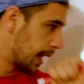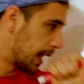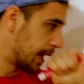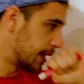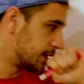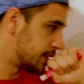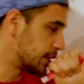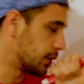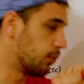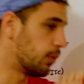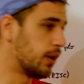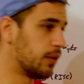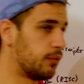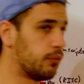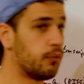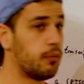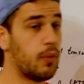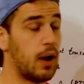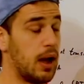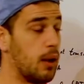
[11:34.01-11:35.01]
And so
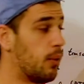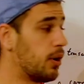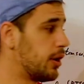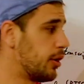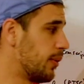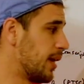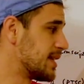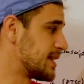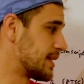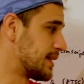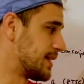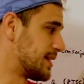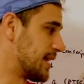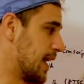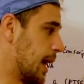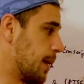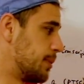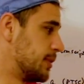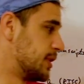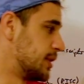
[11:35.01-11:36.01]
one of the ways that this
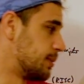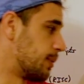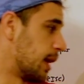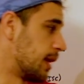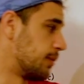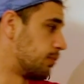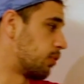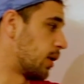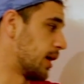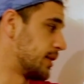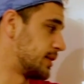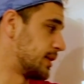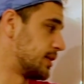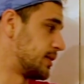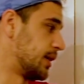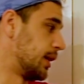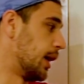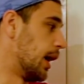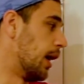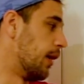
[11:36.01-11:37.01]
happens is by the
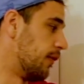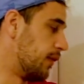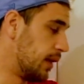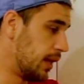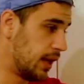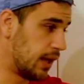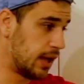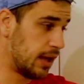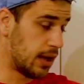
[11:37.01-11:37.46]
processing of